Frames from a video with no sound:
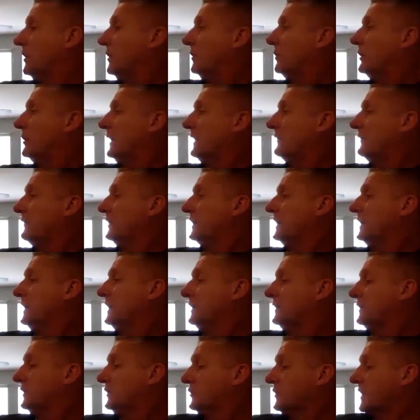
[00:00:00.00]
would ever
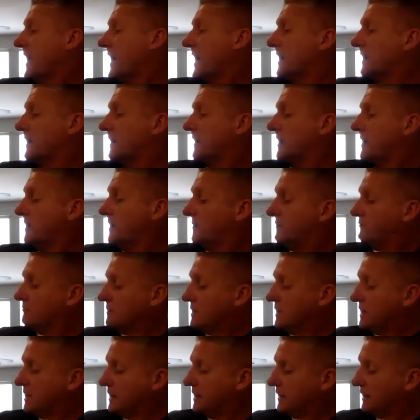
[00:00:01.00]
need to track
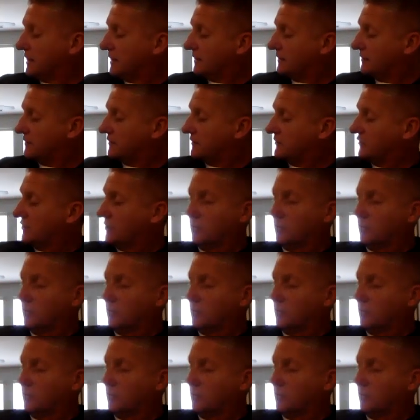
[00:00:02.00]
meetings,